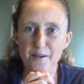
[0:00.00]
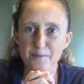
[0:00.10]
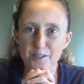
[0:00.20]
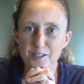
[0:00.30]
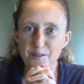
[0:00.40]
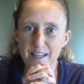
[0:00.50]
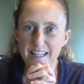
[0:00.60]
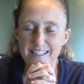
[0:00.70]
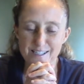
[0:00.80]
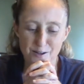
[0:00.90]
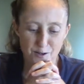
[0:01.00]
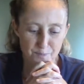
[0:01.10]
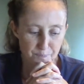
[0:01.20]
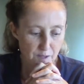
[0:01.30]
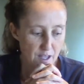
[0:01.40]
cook with us. So
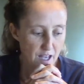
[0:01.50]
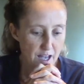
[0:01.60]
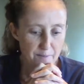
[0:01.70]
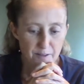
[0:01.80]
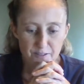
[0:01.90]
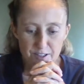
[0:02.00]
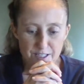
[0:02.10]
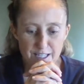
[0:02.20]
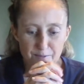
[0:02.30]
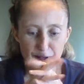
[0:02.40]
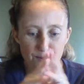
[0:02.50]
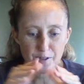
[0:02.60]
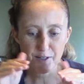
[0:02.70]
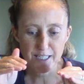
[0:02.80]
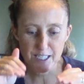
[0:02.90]
what we're
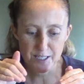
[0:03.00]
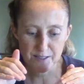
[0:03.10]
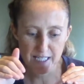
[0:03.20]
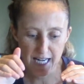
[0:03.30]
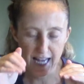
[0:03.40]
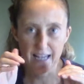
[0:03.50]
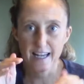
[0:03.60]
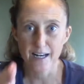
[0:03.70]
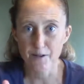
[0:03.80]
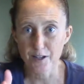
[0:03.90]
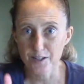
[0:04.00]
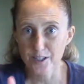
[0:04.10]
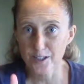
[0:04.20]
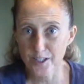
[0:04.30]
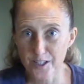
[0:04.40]
going to do today, and I want you to
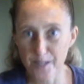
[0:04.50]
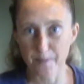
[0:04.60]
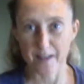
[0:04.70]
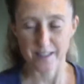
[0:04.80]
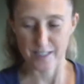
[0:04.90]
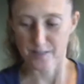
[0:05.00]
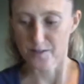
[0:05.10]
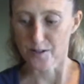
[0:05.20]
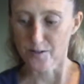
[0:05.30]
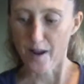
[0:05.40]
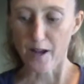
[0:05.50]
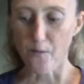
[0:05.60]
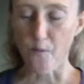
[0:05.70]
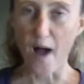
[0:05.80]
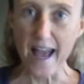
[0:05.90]
learn about this food,
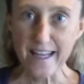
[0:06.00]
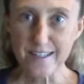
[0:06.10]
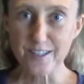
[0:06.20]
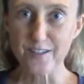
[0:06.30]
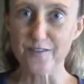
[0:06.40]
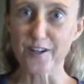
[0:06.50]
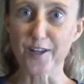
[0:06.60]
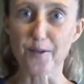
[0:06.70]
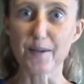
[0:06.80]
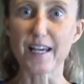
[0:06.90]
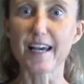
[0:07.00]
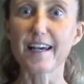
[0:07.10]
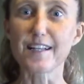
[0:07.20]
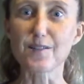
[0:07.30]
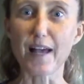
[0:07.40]
right? Why it's good for you,
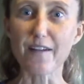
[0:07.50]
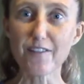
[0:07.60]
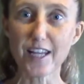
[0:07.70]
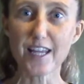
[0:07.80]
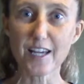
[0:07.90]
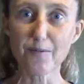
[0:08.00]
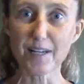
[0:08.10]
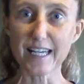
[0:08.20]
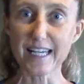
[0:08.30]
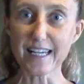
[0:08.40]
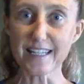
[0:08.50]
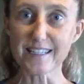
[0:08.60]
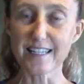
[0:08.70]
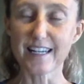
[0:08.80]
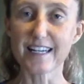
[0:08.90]
because everything we
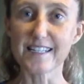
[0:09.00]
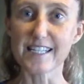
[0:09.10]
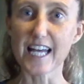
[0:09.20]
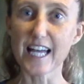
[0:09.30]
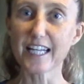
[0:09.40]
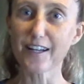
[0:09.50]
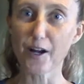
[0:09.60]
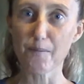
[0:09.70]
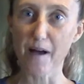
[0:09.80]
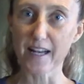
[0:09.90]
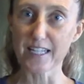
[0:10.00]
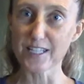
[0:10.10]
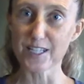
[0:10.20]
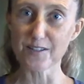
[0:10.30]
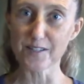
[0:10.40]
eat is telling our body
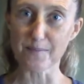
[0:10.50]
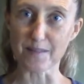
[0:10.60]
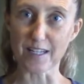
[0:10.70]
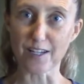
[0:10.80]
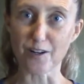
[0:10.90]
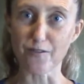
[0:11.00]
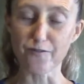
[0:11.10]
to do something. You know,